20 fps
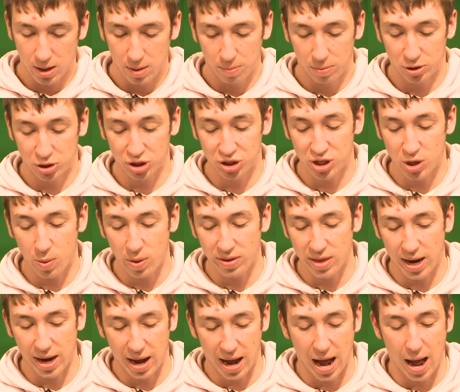But just knowing
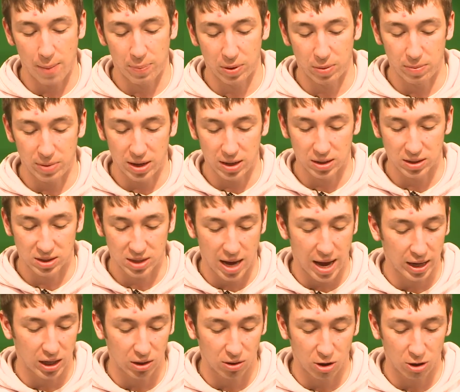that it happened means
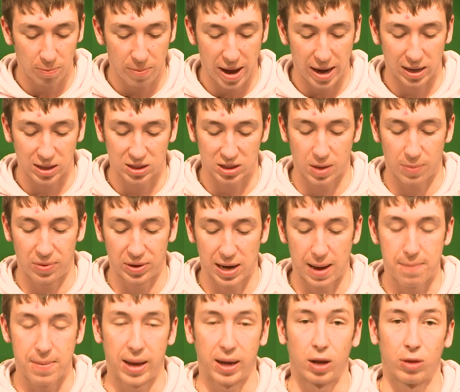I can look back at something I
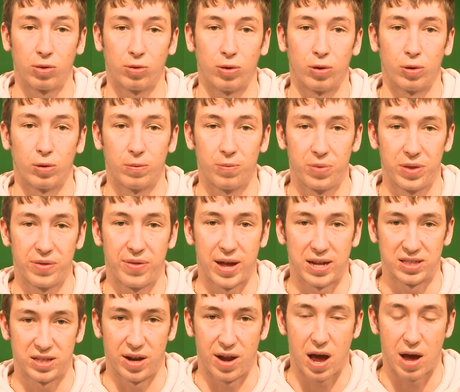made it through, and
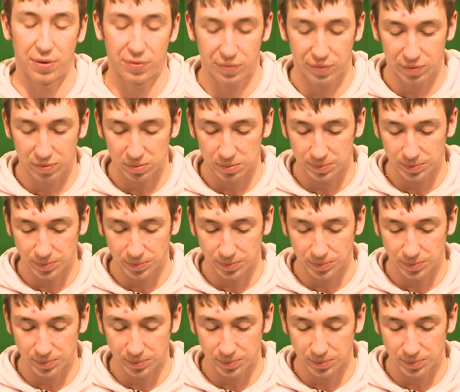that's enough.